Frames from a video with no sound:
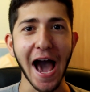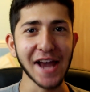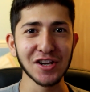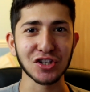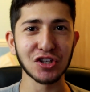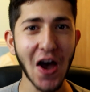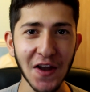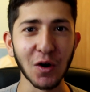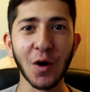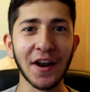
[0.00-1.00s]
I just
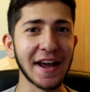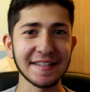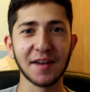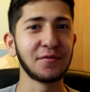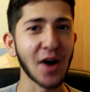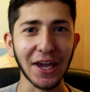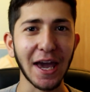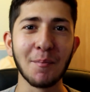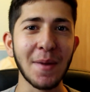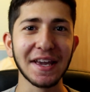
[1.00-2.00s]
turned it on and I said, fuck it,
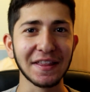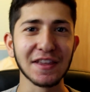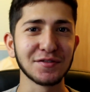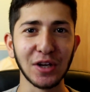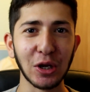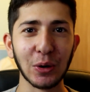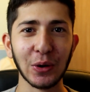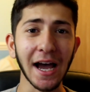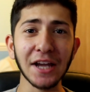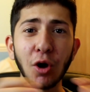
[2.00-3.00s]
I'm making this video.
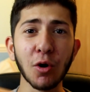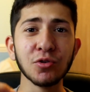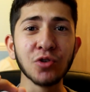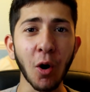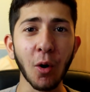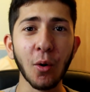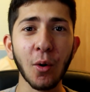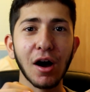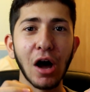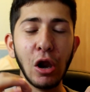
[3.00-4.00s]
I don't
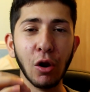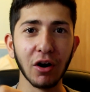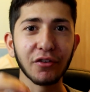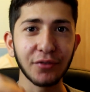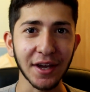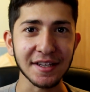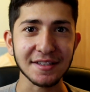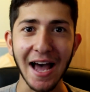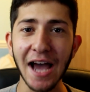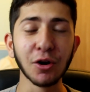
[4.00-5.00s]
know a lot of
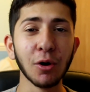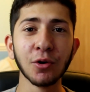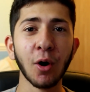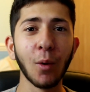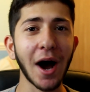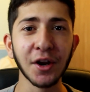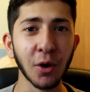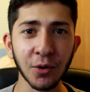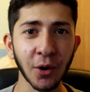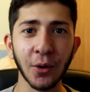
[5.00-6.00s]
things. I don't know what I
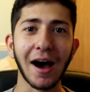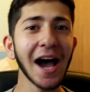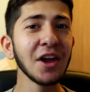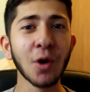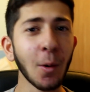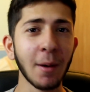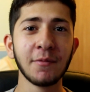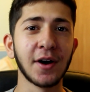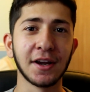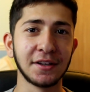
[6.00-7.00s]
don't know. I know I'm
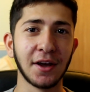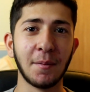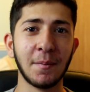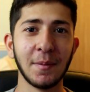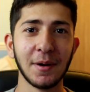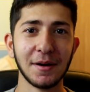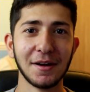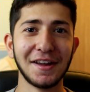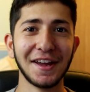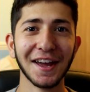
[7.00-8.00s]
fucking dumb.
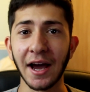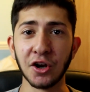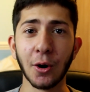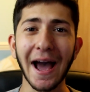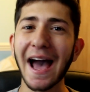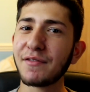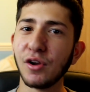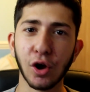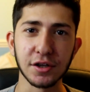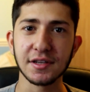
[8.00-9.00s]
I know I have a
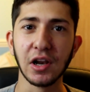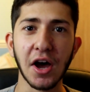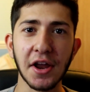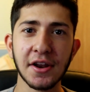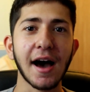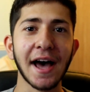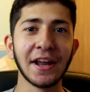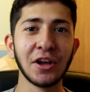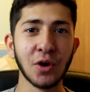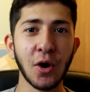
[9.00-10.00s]
lot to learn, and
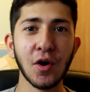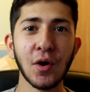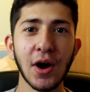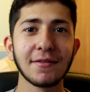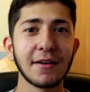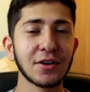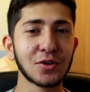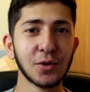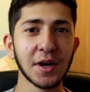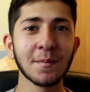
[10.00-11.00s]
I know that
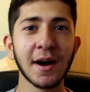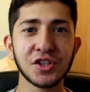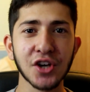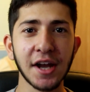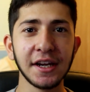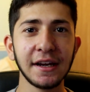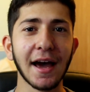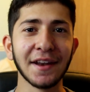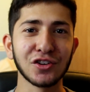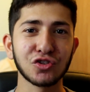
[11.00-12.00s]
recording my journey
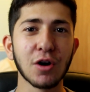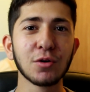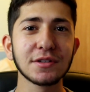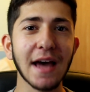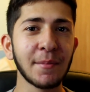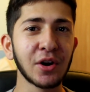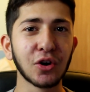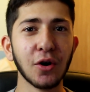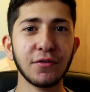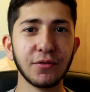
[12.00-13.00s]
and the struggles that I'm gonna
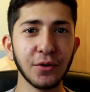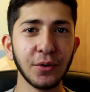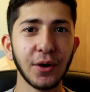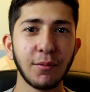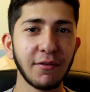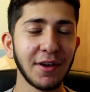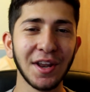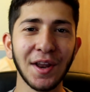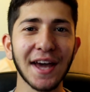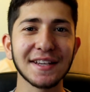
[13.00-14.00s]
go through within the
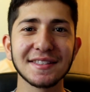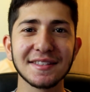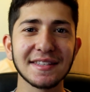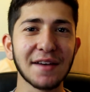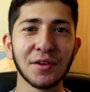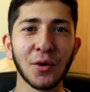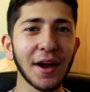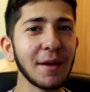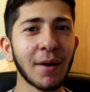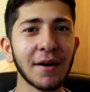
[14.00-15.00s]
next 7 or
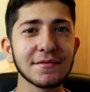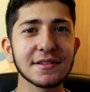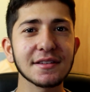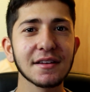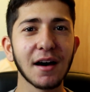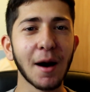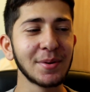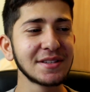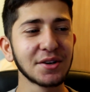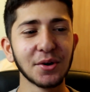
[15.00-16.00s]
8 months, up
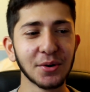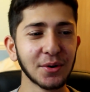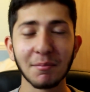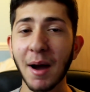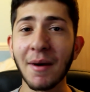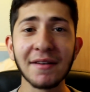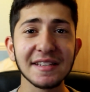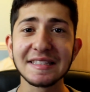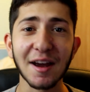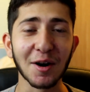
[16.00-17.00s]
until, my maths
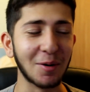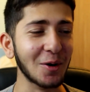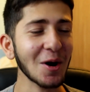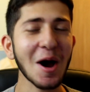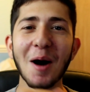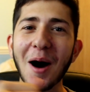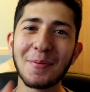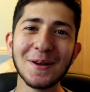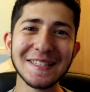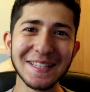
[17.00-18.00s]
is terrible,
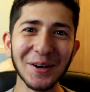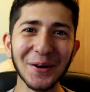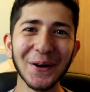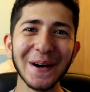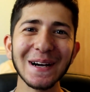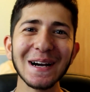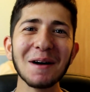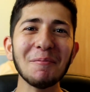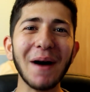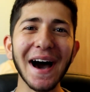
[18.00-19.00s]
up until
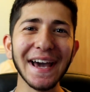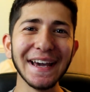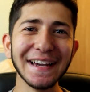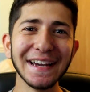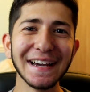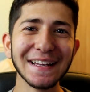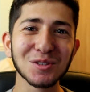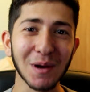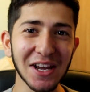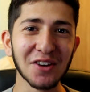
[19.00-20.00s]
my
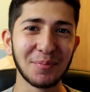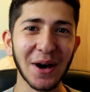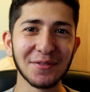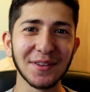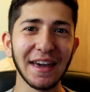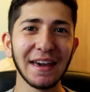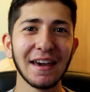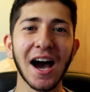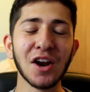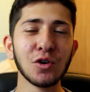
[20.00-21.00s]
20th birthday,
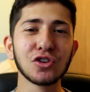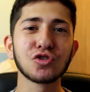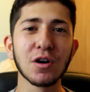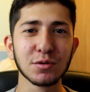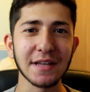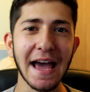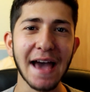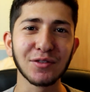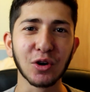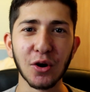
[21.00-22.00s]
I know the struggles that I
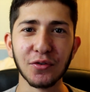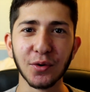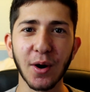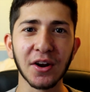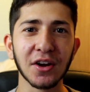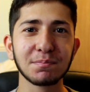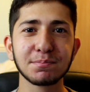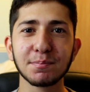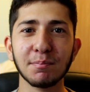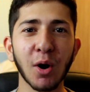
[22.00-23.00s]
have to go through are gonna
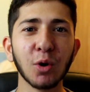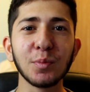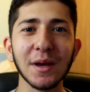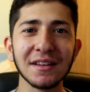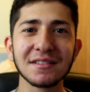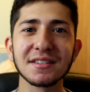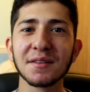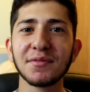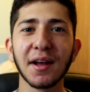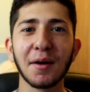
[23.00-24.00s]
mold me into
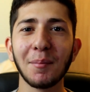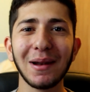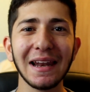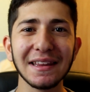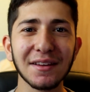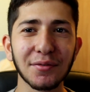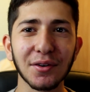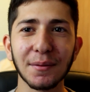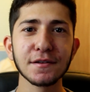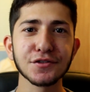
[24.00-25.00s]
something completely
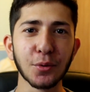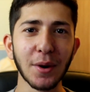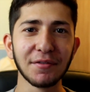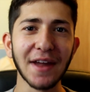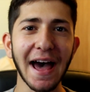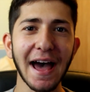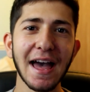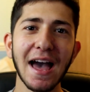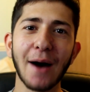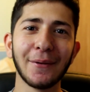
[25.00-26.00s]
different. So with that,
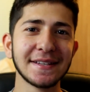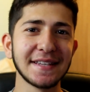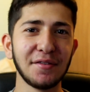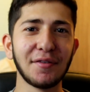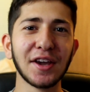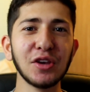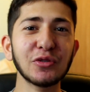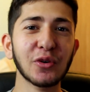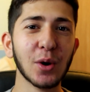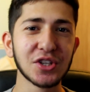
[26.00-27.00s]
I want to say thank you
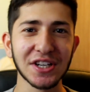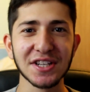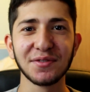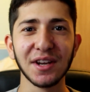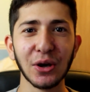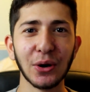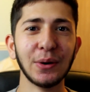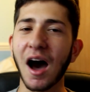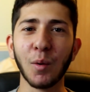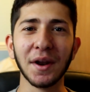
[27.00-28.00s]
for watching this
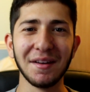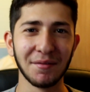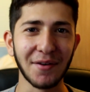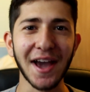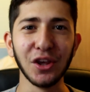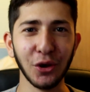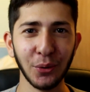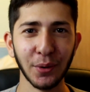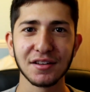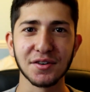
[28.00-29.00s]
video. I want to invite
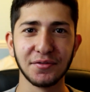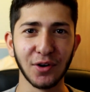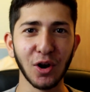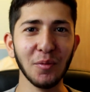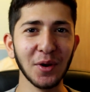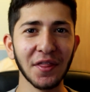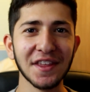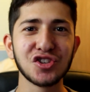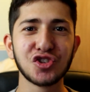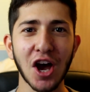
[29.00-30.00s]
you to follow me on
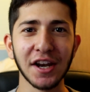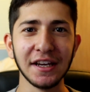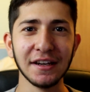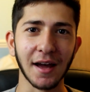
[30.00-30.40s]
this journey.